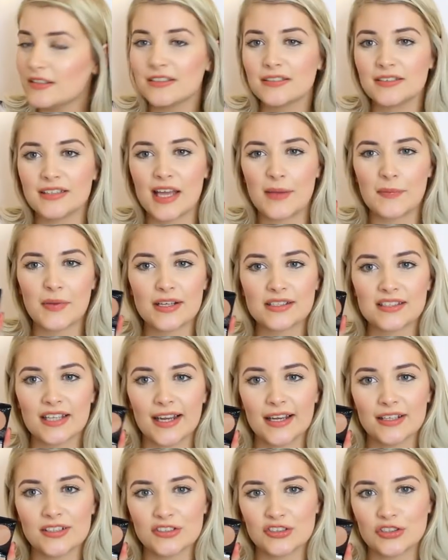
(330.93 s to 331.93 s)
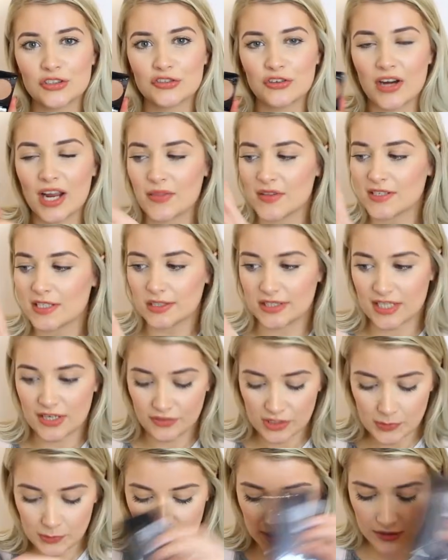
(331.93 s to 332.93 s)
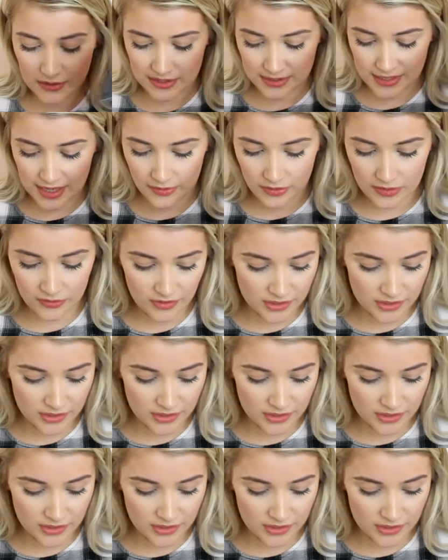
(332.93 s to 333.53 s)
So yeah, I'm excited to try this. I'll definitely be using that in the